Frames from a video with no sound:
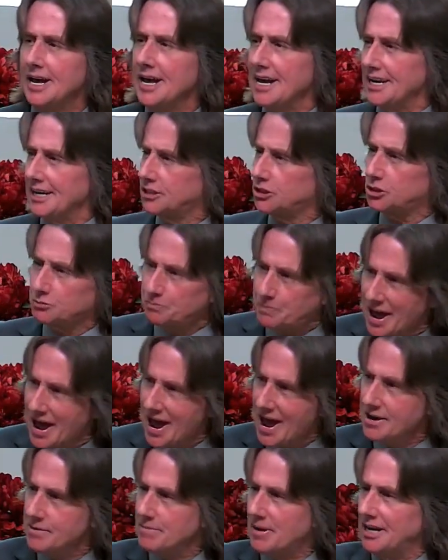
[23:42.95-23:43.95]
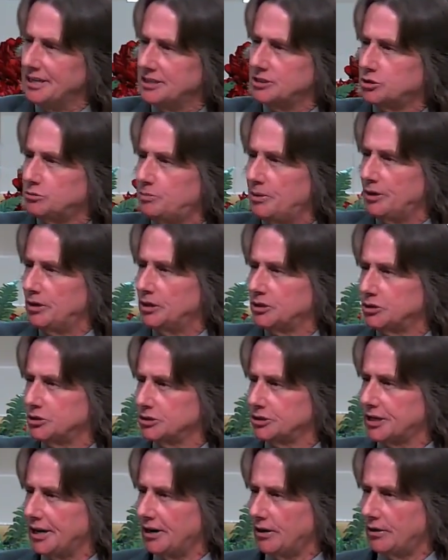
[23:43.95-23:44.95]
Expand my spiritual
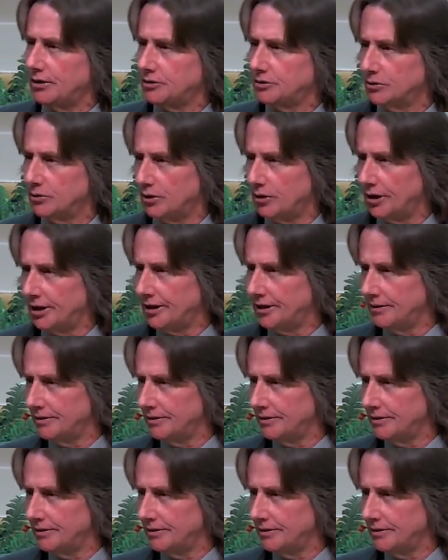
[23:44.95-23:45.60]
territory.